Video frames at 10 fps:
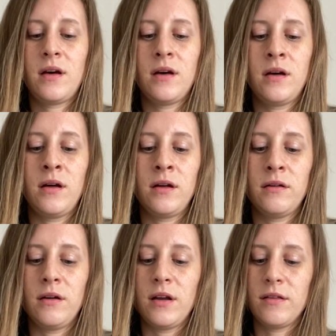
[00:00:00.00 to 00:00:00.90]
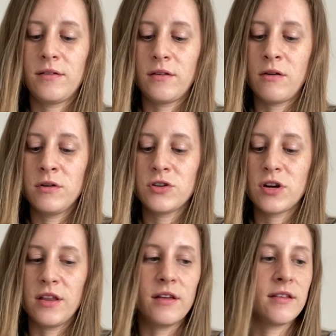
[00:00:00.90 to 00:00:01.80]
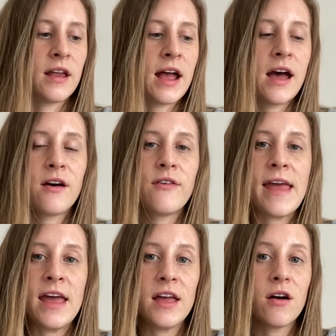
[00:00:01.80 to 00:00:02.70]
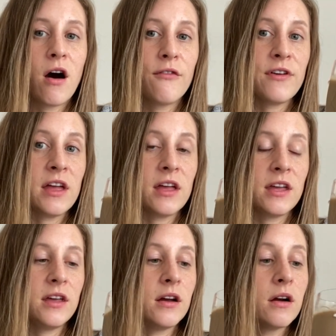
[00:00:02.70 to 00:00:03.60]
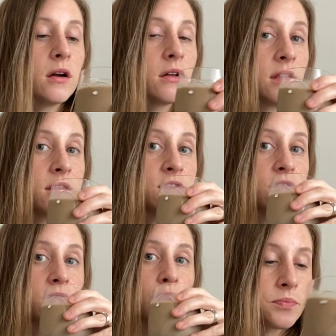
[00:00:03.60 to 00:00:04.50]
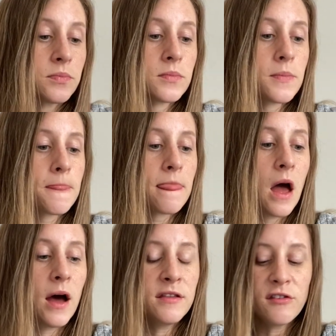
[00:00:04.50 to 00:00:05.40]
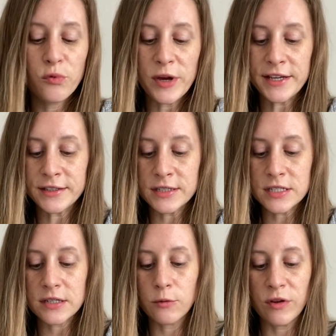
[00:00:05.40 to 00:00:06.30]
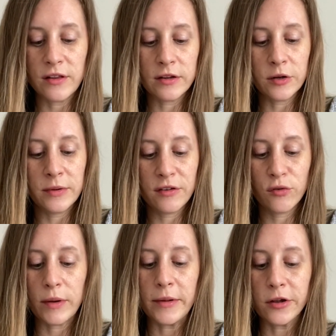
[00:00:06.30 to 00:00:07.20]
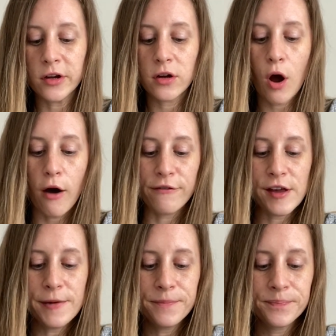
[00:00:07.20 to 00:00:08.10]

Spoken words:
Alright, so I want to try this. And I have a coffee here that's just unsweetened with a little bit of soy milk coffee.